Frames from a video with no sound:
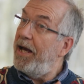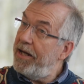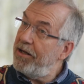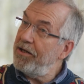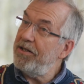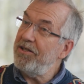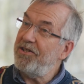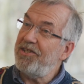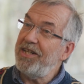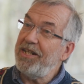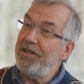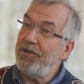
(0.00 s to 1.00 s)
And the
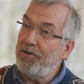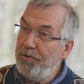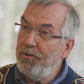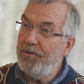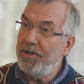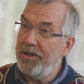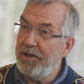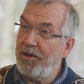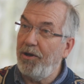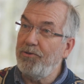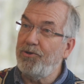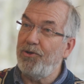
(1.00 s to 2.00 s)
CQ, the
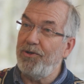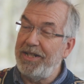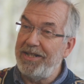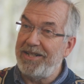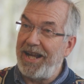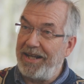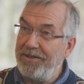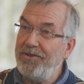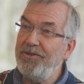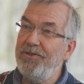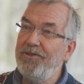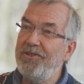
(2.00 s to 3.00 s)
cultural
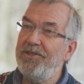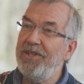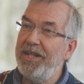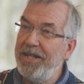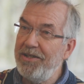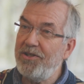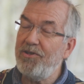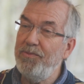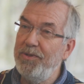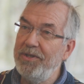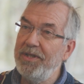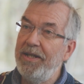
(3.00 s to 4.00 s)
intelligence
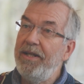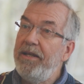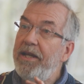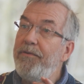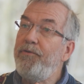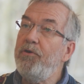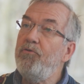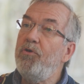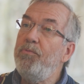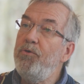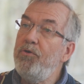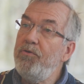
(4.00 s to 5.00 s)
instrument, if you
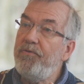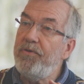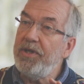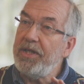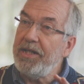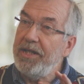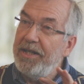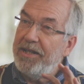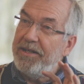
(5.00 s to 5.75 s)
remove the